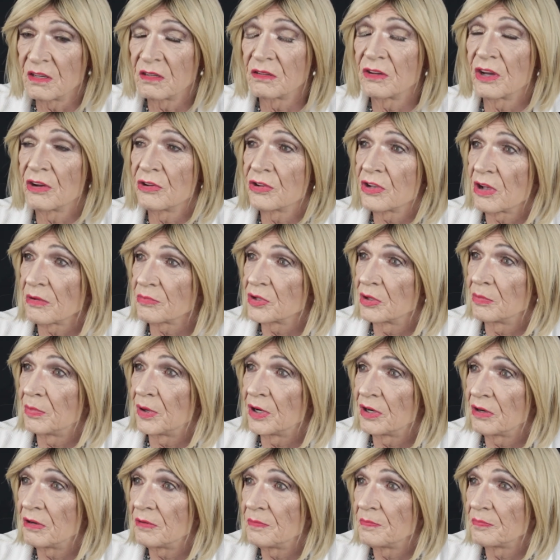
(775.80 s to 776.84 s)
Goes up to the
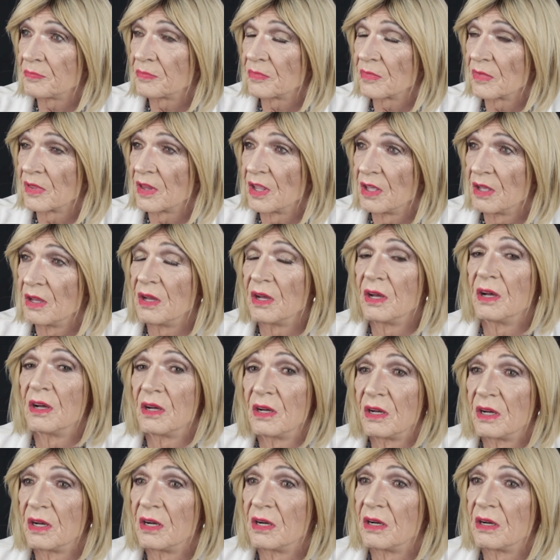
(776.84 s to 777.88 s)
bar.
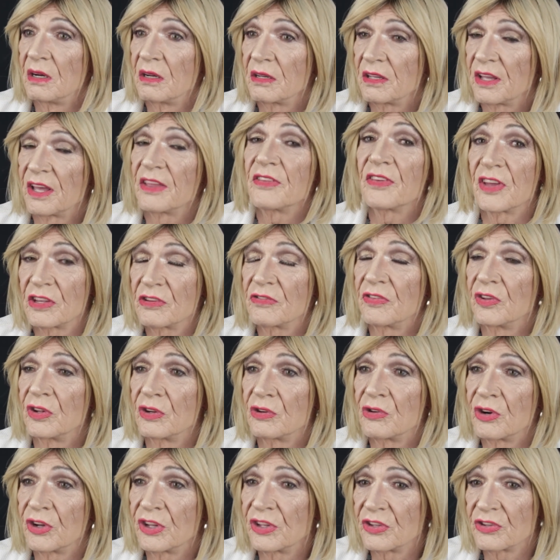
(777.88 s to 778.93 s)
Yeah, thanks for the
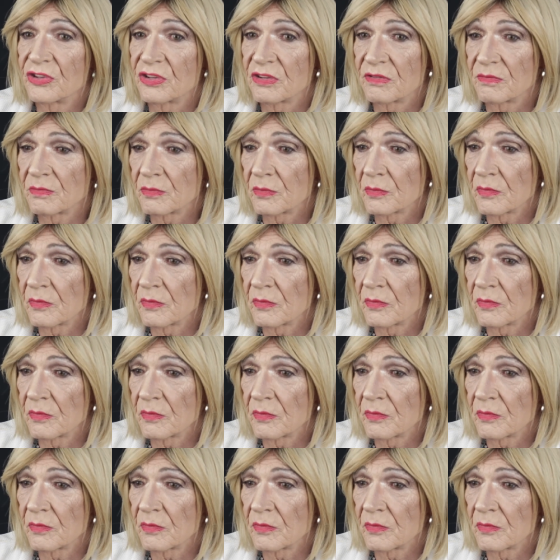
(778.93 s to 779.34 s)
drinks.